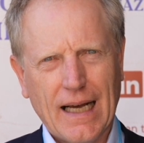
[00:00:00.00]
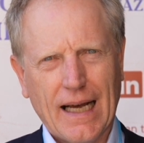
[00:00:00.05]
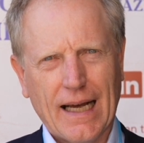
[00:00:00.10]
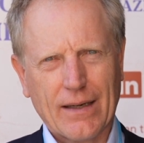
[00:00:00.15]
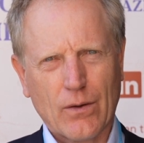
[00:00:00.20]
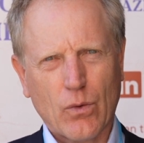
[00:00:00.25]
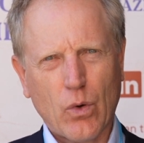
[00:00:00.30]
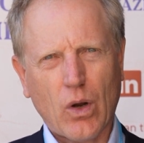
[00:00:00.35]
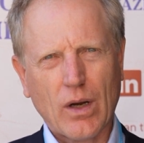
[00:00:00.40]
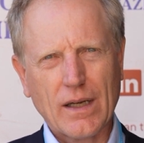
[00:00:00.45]

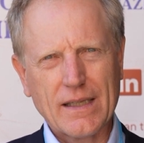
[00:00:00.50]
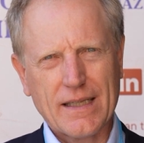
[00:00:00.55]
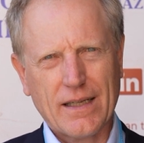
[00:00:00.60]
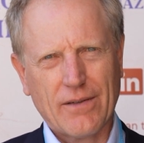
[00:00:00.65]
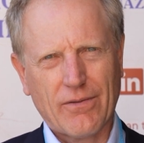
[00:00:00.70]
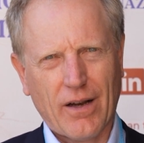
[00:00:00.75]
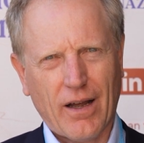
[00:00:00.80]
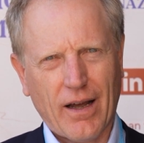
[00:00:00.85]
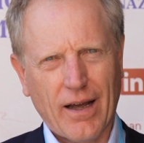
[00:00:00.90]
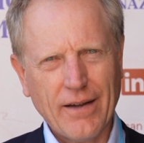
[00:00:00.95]
and quality
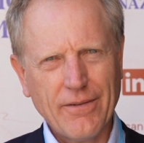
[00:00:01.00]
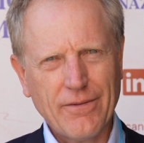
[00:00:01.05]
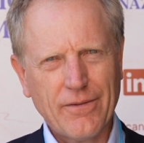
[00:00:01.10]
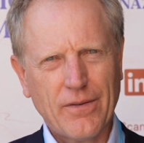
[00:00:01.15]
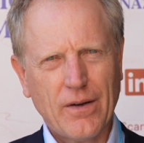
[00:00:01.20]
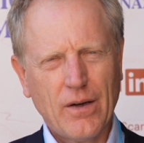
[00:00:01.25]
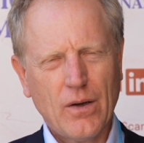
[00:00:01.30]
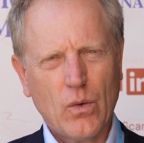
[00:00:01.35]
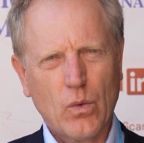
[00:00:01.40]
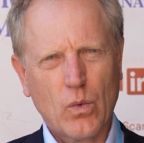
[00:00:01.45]
of life
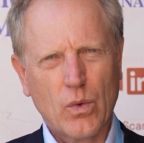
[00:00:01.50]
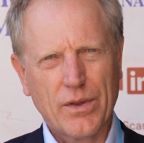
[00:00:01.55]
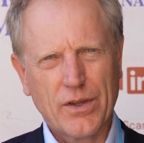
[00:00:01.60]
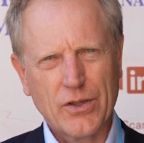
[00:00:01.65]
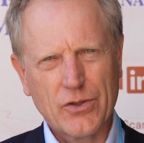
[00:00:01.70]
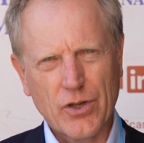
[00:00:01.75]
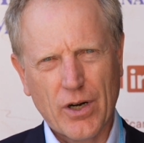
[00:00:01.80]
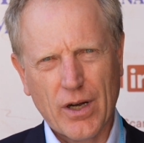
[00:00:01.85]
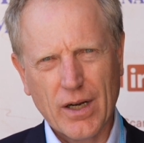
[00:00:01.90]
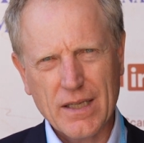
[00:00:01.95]
with the
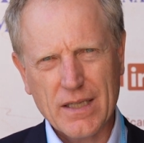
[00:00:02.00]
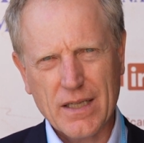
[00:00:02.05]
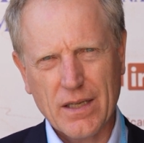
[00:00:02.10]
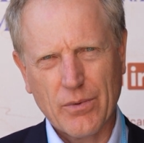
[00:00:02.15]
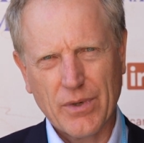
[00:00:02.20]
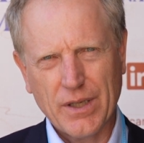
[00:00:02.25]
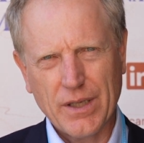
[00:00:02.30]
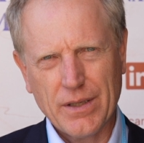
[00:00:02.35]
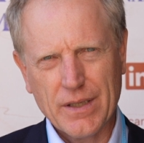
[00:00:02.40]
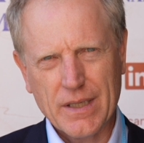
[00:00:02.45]
drugs that
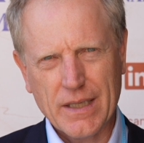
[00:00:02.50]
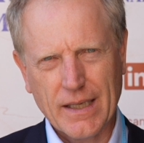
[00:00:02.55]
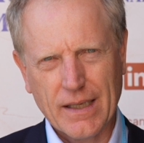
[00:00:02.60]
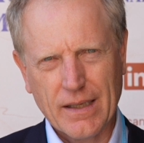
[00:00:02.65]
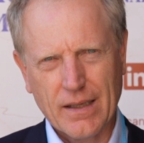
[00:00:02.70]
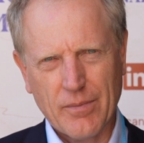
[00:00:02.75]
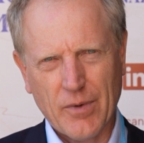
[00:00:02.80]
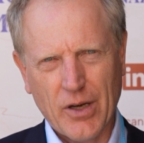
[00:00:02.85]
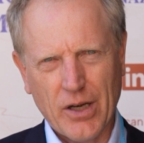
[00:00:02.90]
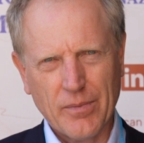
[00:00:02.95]
we're using
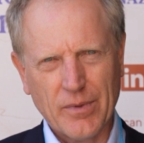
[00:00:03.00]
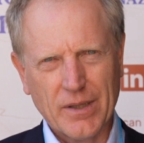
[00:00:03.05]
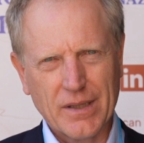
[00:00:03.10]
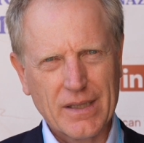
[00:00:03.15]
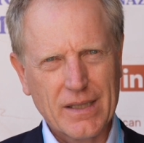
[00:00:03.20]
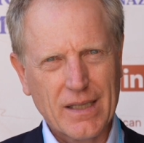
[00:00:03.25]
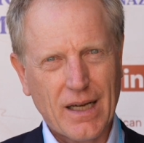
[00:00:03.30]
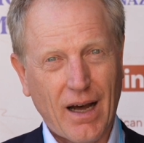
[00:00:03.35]
at the moment.